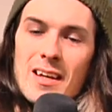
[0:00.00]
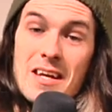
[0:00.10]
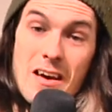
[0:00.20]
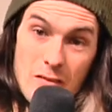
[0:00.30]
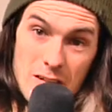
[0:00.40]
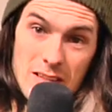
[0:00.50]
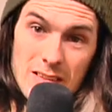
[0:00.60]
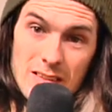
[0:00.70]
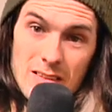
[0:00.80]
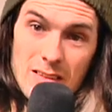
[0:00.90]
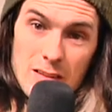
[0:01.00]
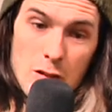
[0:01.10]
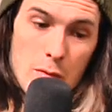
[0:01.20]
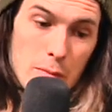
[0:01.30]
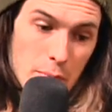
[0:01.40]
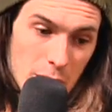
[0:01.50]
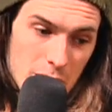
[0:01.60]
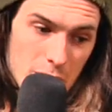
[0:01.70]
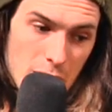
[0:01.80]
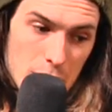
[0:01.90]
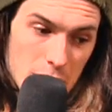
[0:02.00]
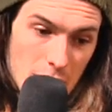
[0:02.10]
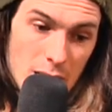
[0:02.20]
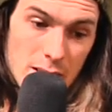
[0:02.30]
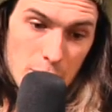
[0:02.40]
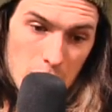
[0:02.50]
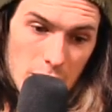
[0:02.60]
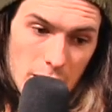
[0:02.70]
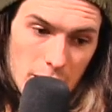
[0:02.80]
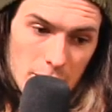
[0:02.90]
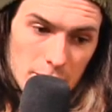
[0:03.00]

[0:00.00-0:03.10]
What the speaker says: Never ends. So much abuse on the ramps. They're constantly breaking.